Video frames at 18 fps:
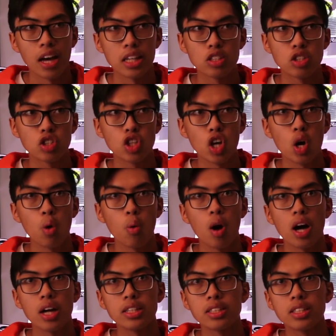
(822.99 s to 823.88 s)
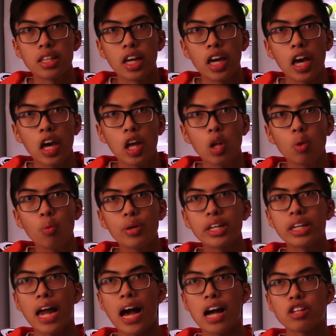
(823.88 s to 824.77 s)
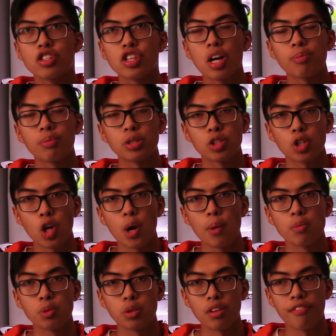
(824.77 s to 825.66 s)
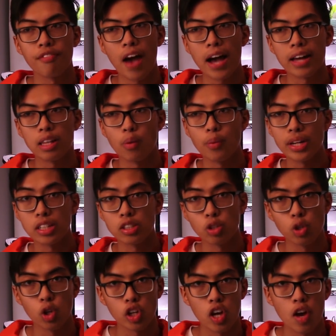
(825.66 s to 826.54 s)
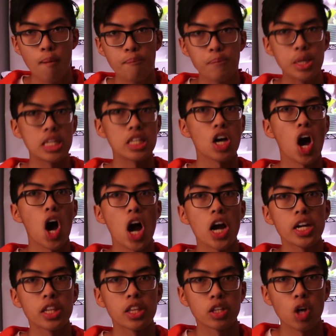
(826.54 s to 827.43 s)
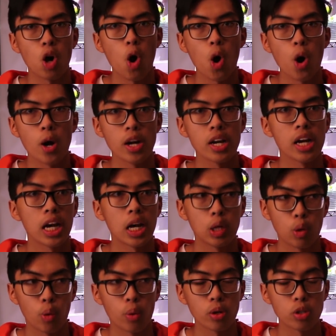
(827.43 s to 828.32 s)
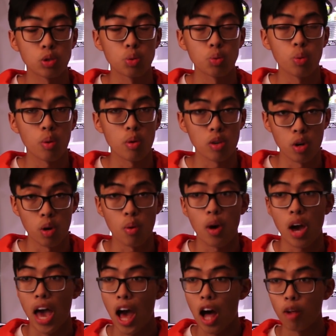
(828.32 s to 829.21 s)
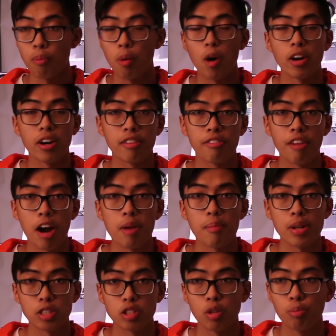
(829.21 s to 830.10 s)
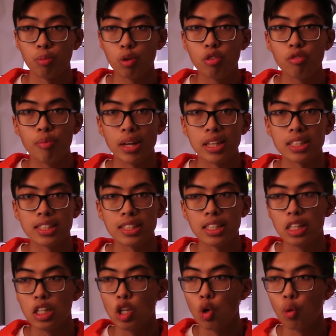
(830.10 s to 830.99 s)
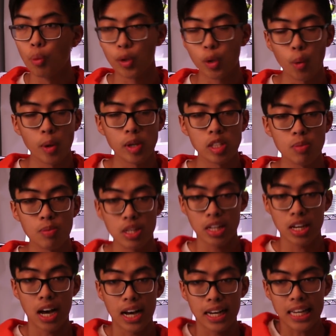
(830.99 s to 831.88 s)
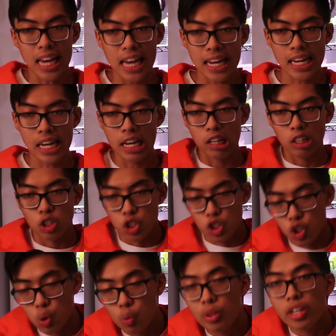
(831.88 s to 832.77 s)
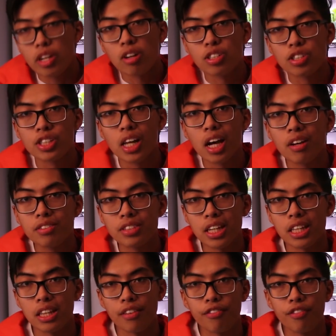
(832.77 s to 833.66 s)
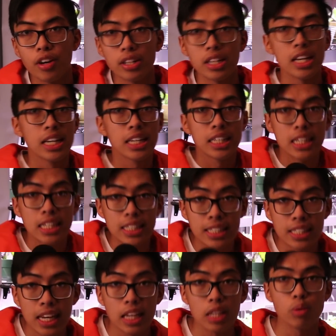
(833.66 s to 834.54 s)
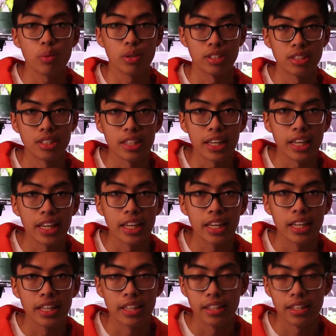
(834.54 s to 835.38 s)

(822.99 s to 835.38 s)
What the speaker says: And so, until we can actually come to terms with the fact that we need to look beyond the car in order to, help our environmental movements, we're going to be, again, shooting ourselves in the foot continuously.